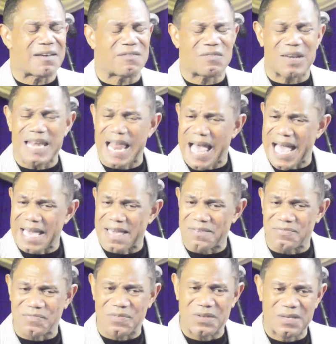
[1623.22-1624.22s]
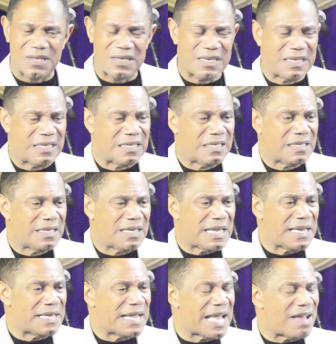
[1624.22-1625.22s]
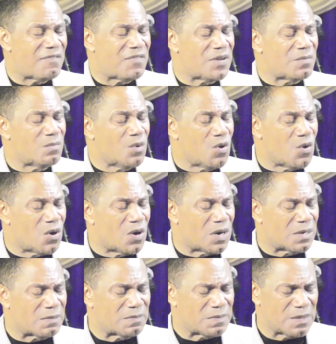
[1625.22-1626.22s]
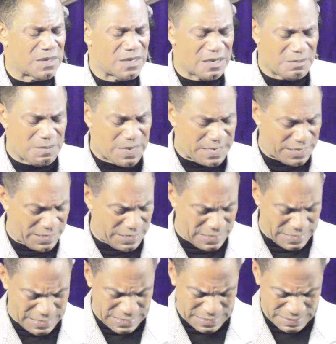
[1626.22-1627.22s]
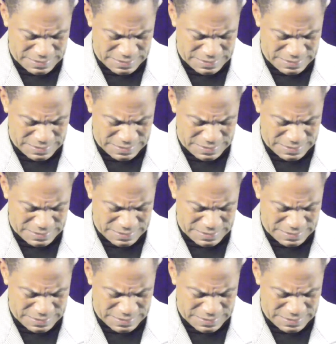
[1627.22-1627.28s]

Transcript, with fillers: life and have it more abundantly.